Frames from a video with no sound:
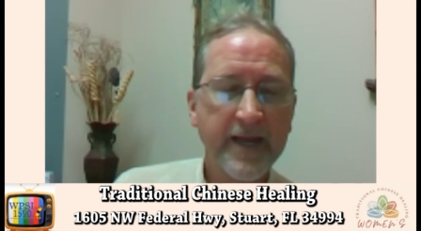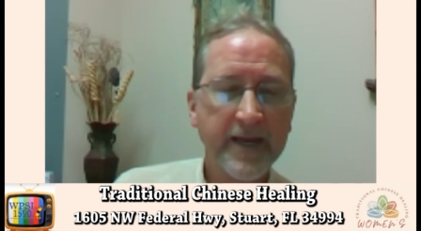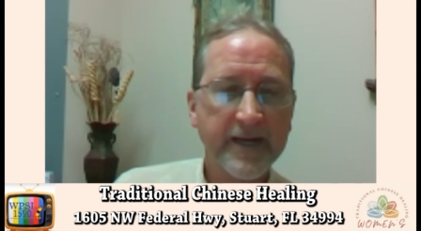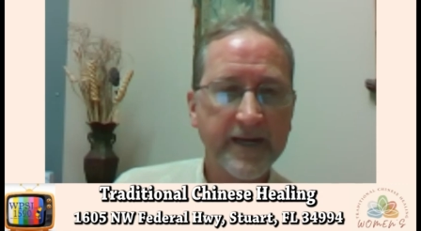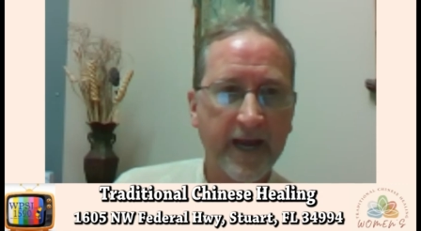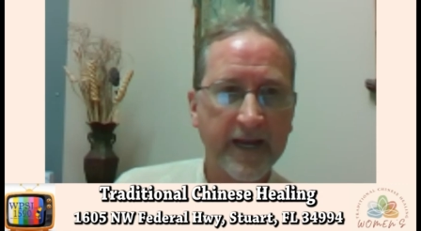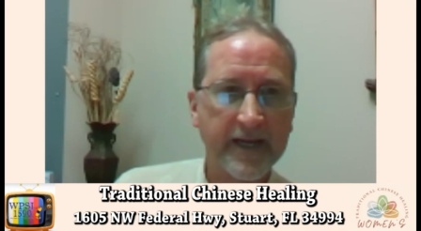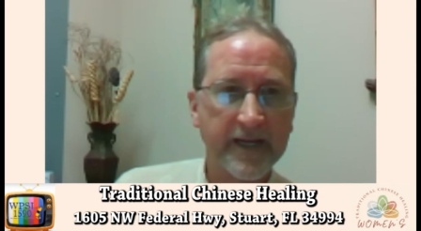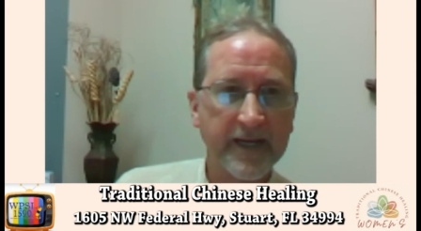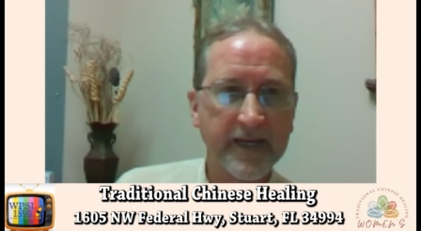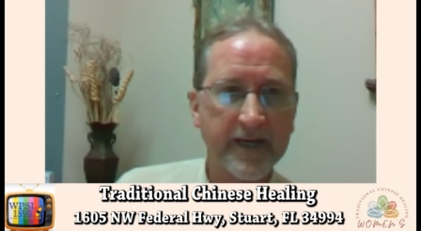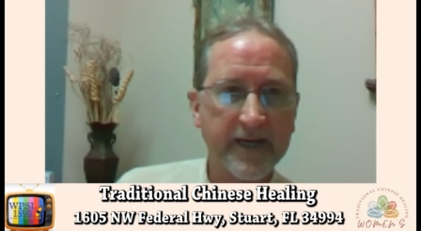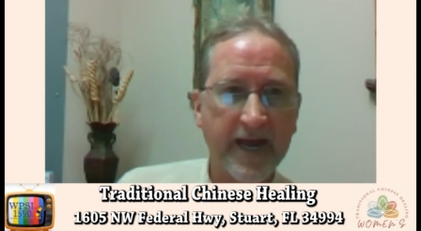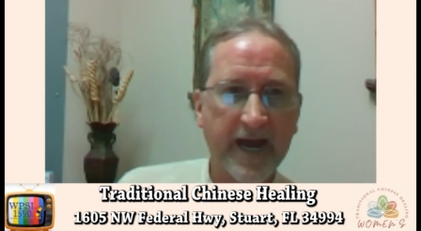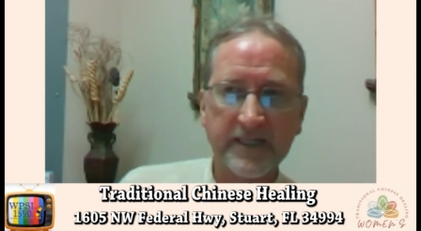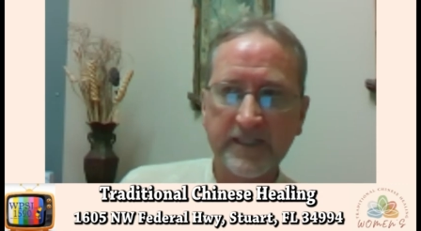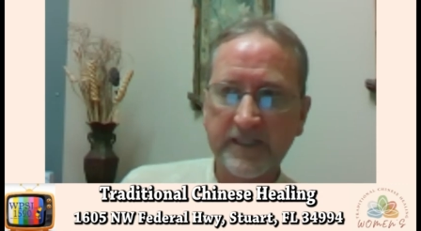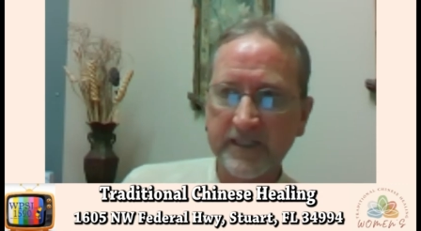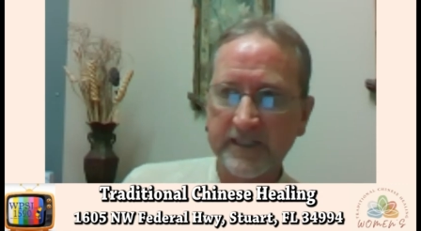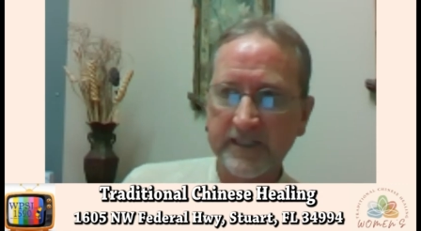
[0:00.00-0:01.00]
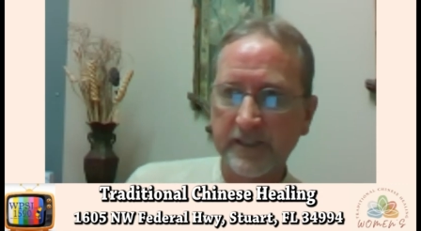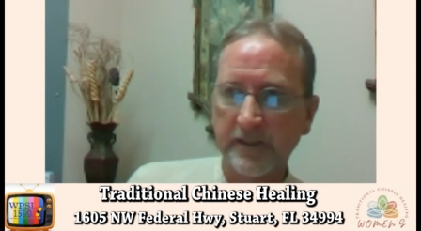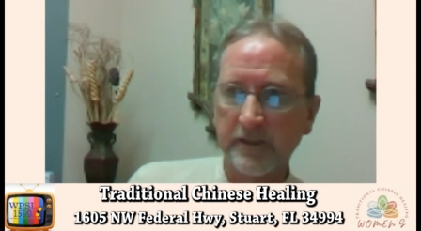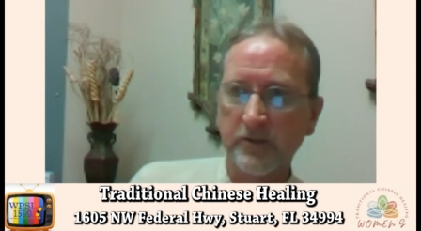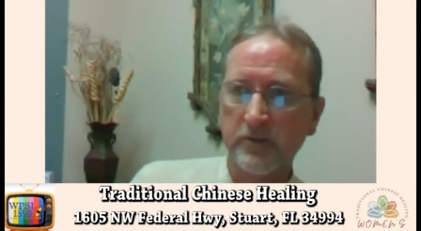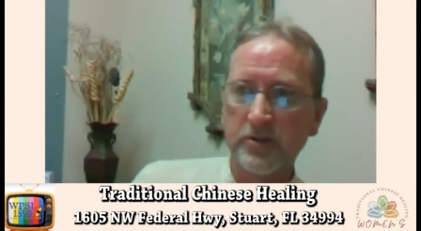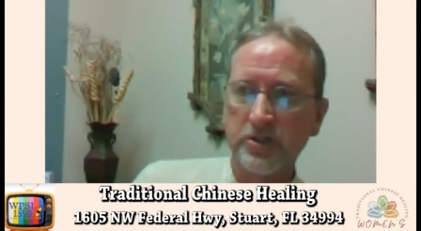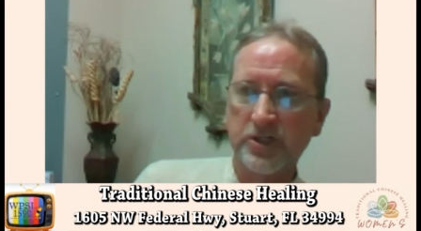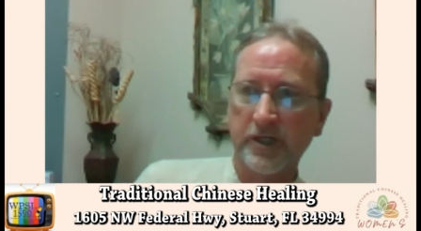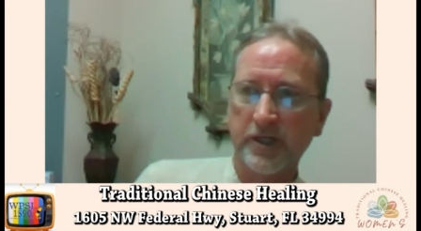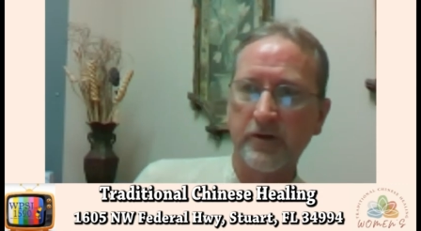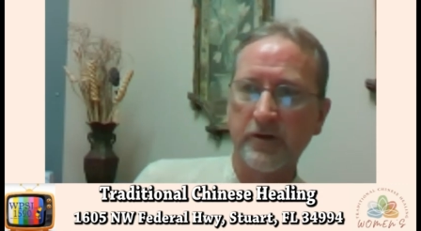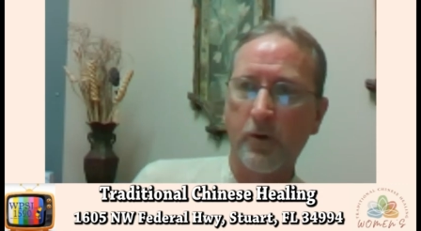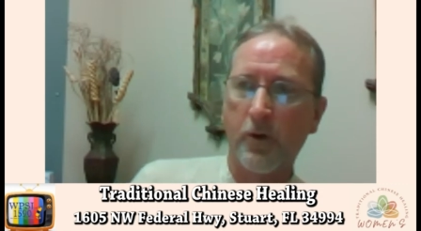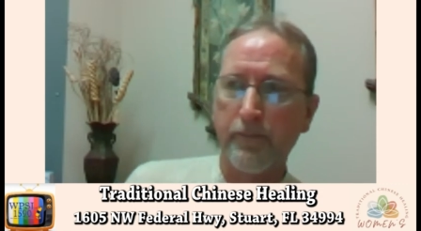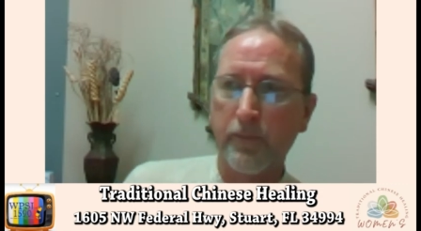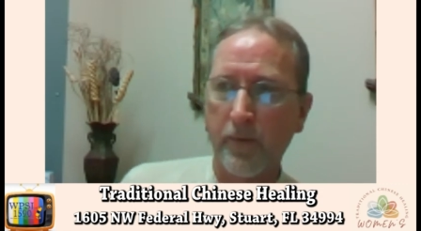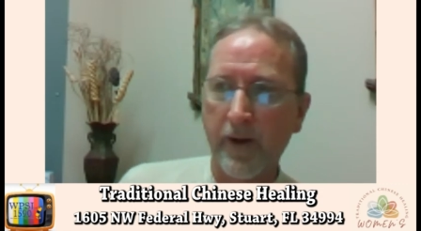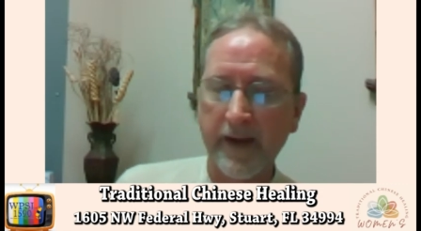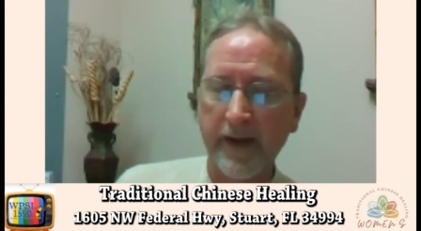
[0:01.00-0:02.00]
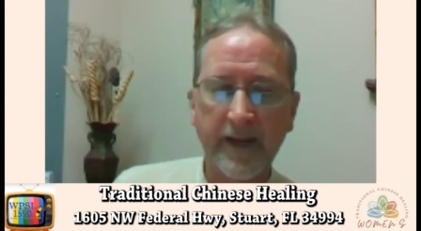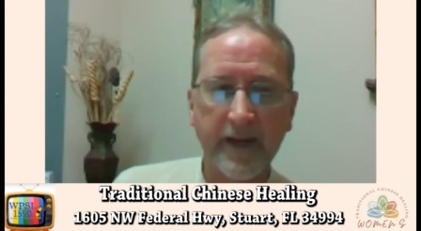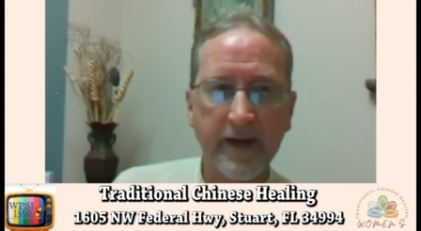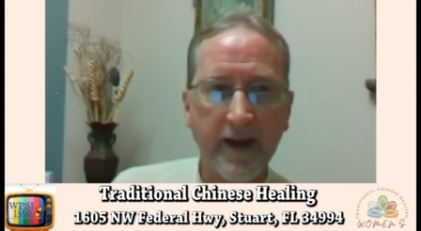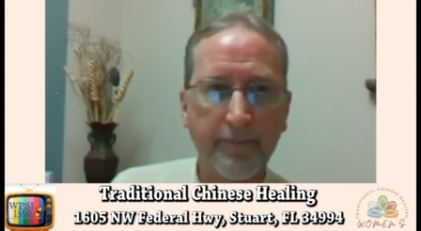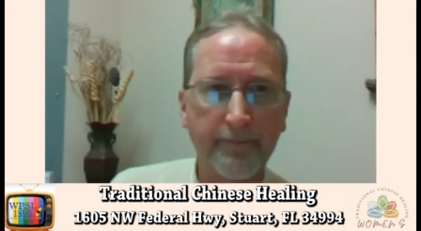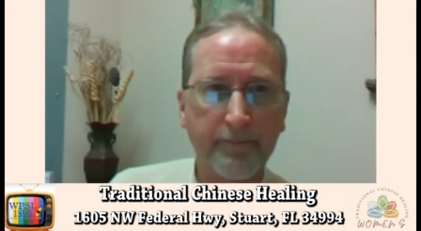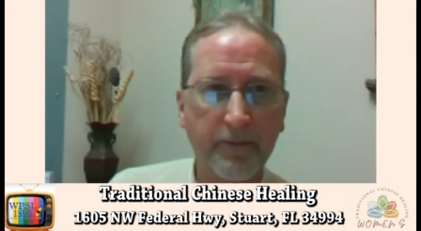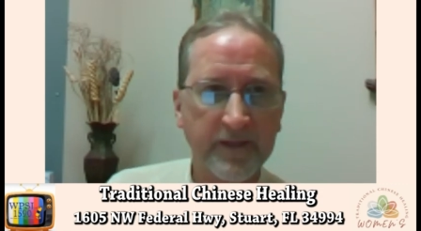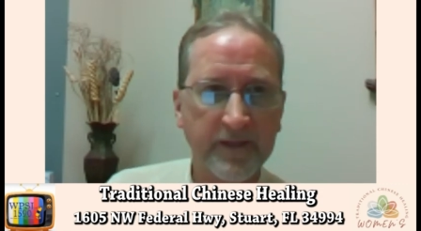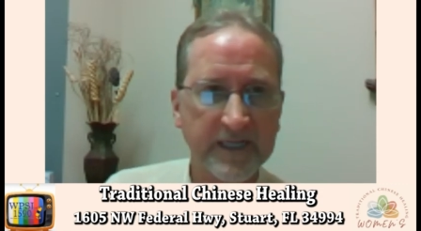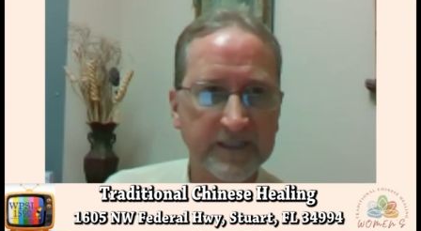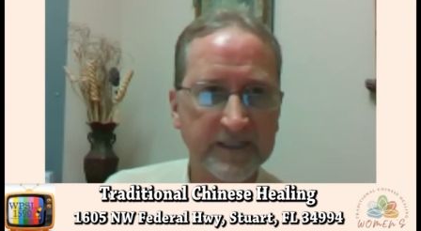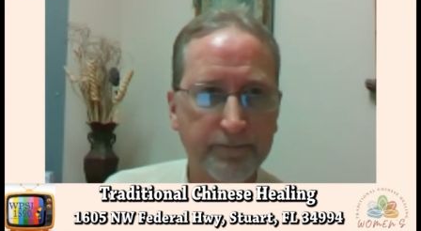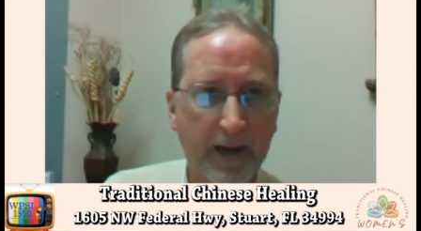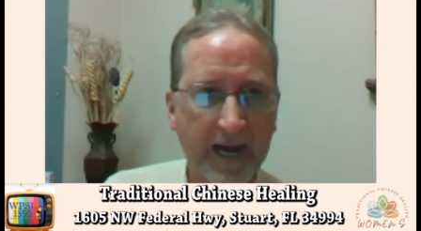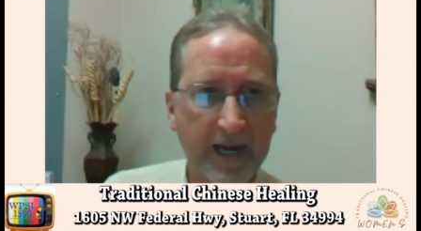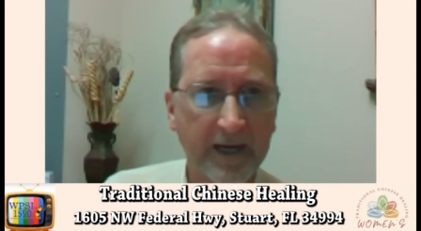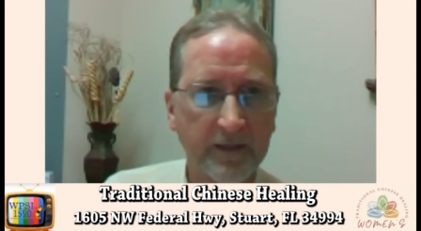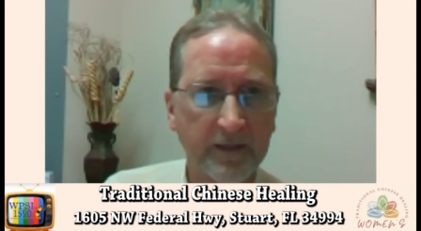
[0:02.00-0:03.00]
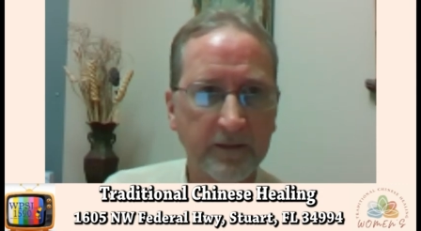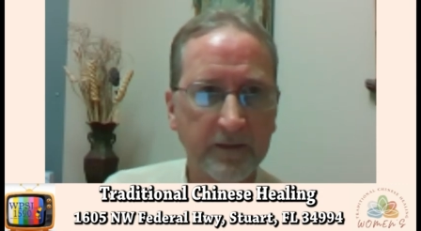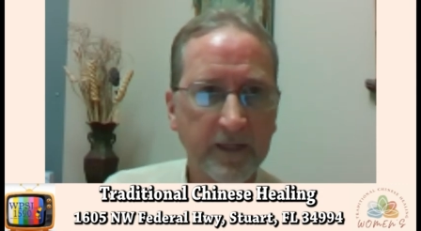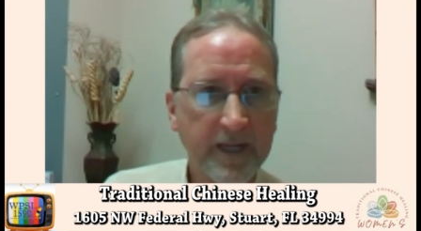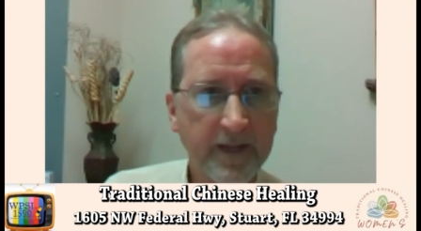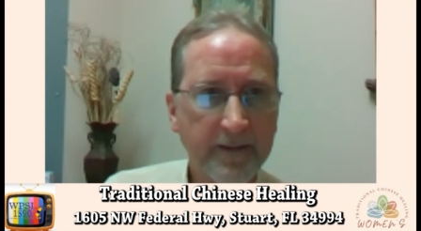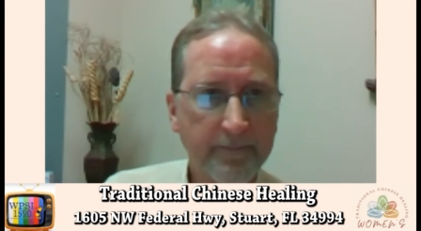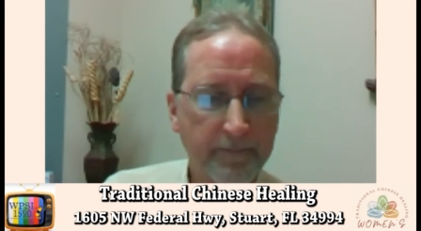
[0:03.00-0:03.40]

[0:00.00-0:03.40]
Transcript: now you got dissolution or breaking up of these bile